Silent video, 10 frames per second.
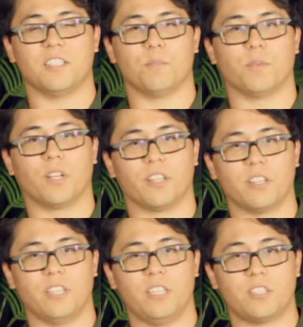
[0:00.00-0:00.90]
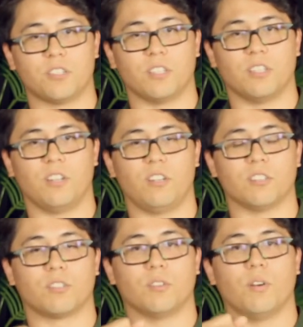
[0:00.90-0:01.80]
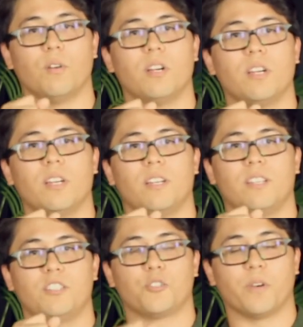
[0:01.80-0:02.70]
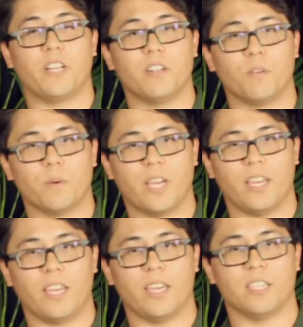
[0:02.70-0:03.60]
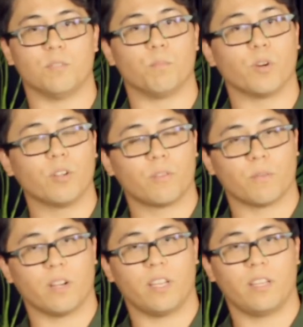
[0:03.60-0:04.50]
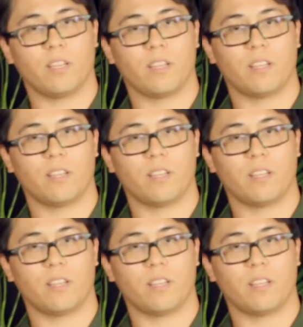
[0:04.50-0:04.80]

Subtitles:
his brother Esau also traded away his birthright